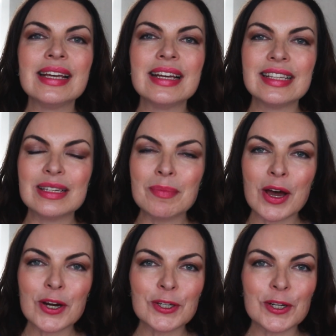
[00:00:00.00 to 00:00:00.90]
it's
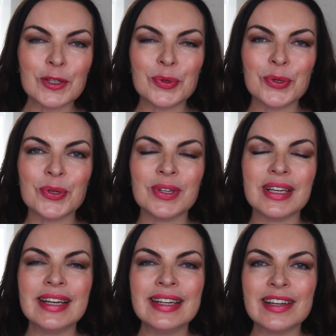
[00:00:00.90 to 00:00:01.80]
Margaret Bui,
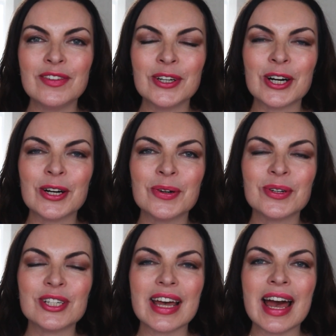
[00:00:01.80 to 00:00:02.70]
interview
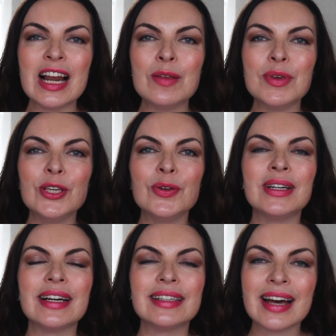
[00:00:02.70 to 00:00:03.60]
coach, helping you
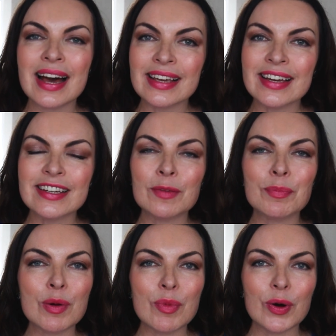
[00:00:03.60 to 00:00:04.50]
get hired,
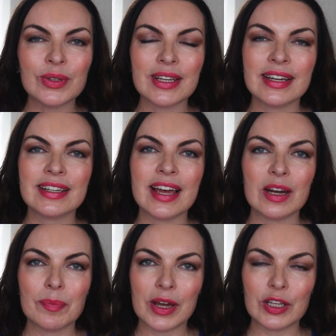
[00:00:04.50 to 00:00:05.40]
promoted
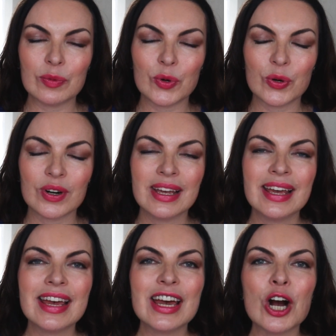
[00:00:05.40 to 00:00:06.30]
and paid more.
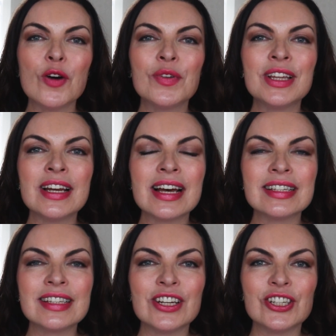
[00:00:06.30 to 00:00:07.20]
Over the
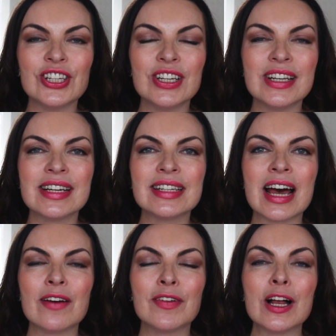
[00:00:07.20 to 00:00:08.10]
last 13 years,
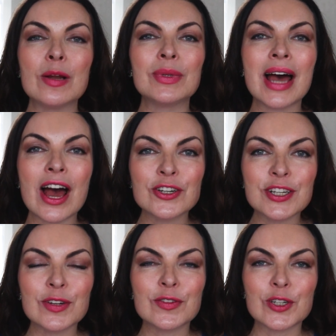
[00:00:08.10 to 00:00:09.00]
I've helped
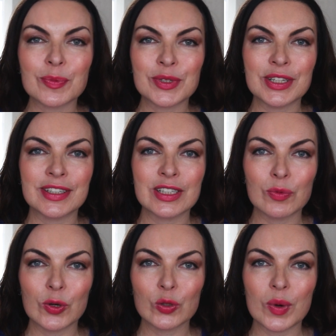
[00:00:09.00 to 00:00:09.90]
hundreds of job seekers
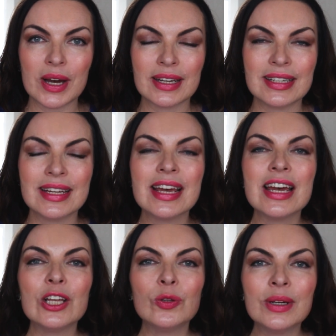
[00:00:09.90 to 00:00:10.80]
worldwide
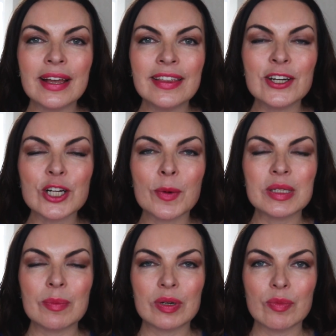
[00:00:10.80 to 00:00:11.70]
to get the
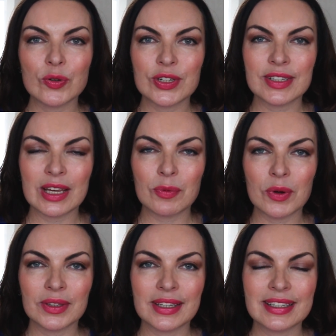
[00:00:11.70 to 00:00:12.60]
jobs and promotions they
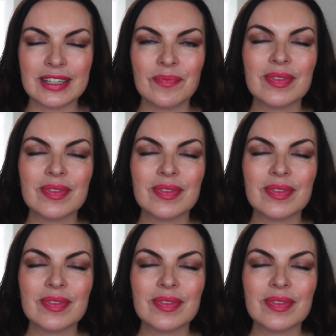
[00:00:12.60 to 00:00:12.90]
wanted.